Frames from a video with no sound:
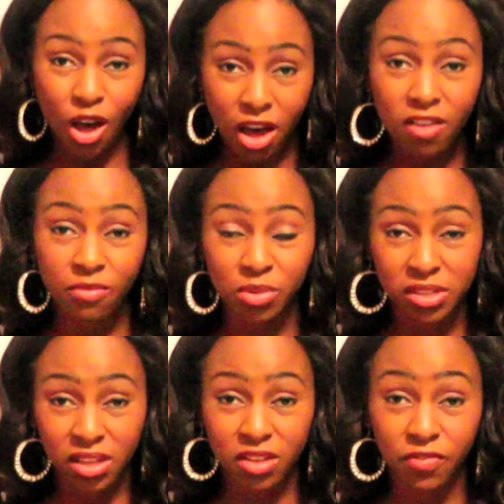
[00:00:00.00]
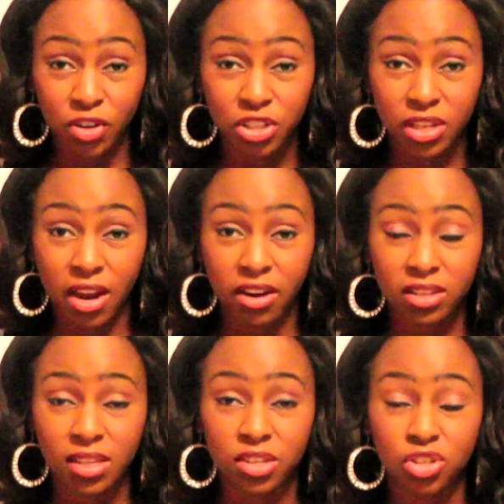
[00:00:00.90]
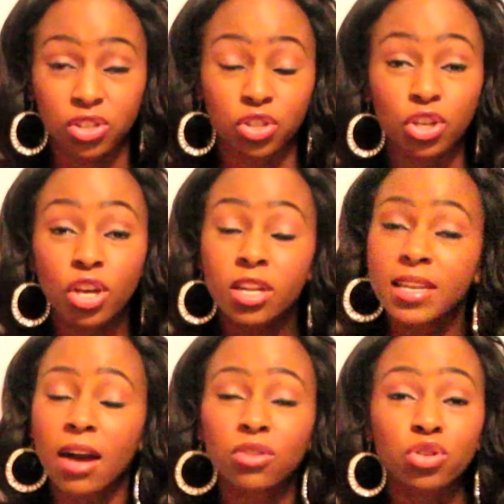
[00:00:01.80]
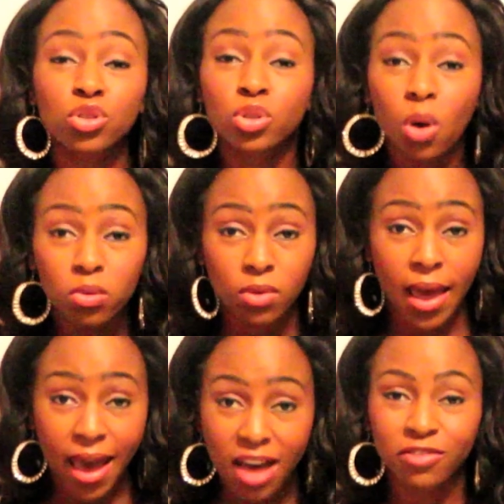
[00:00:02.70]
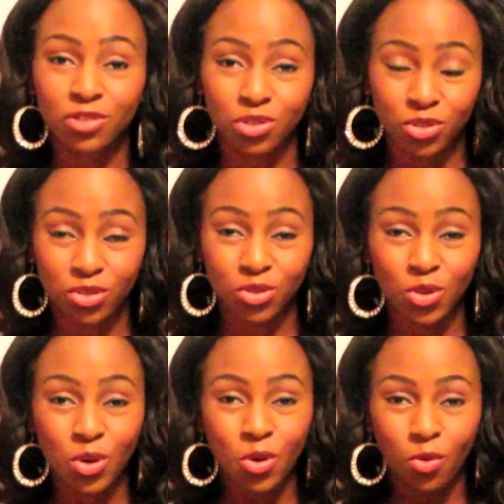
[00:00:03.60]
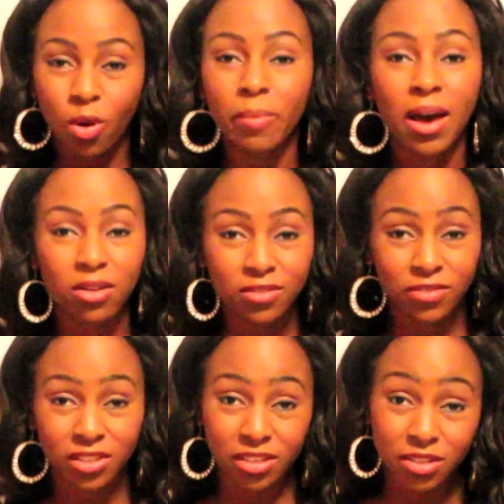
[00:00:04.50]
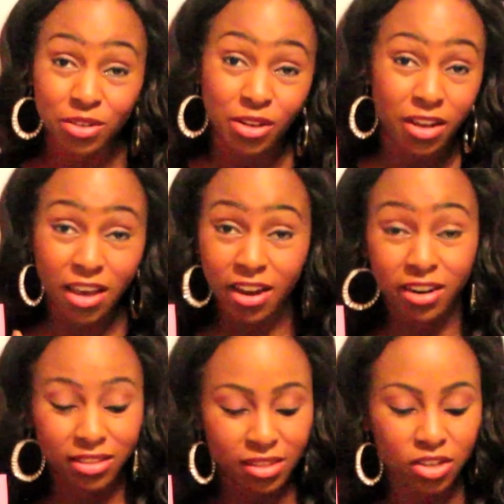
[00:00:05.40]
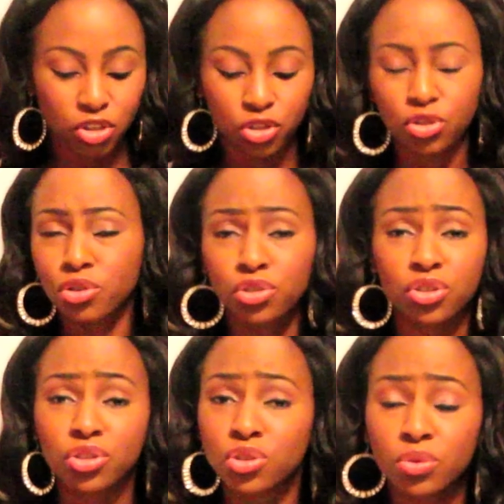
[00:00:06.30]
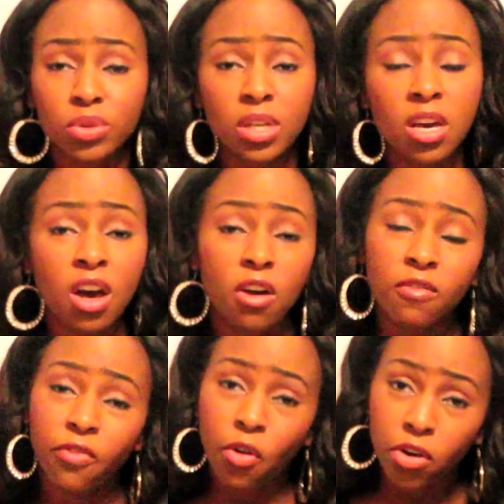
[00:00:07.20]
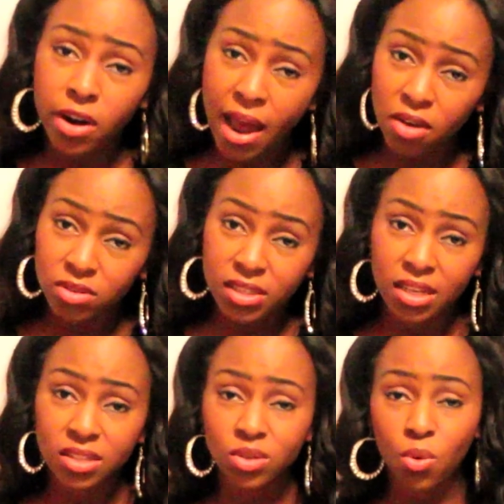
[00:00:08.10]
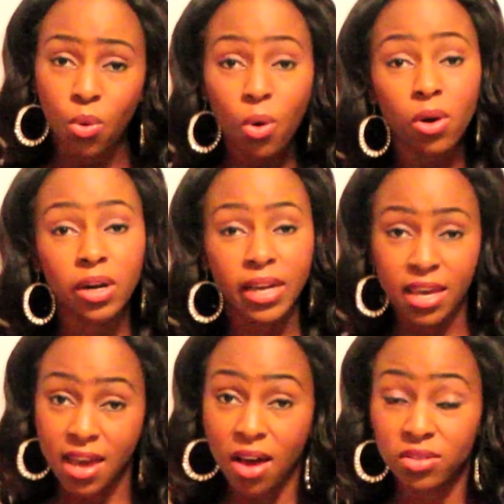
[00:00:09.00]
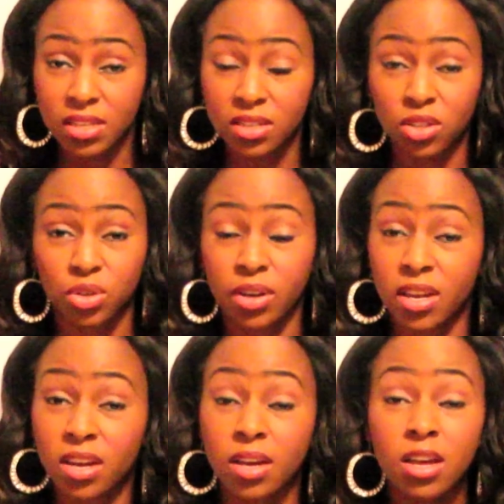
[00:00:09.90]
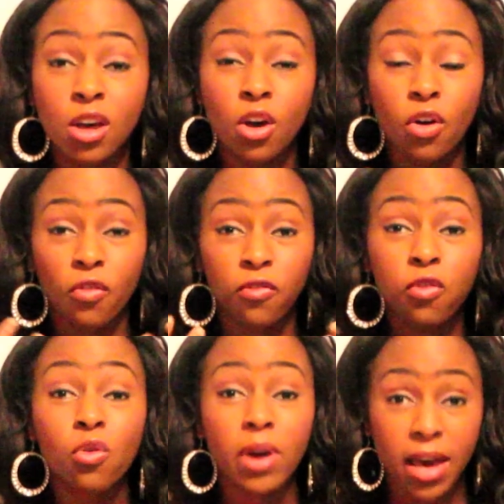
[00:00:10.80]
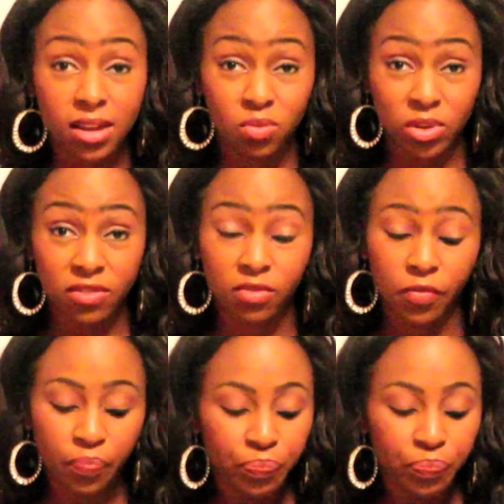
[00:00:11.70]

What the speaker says: of Brazilian virgin hair extensions. Now, you don't have to use 1 pound of Brazilian hair extensions. You could just use 4 ounces or 8 ounces to create a full head weave.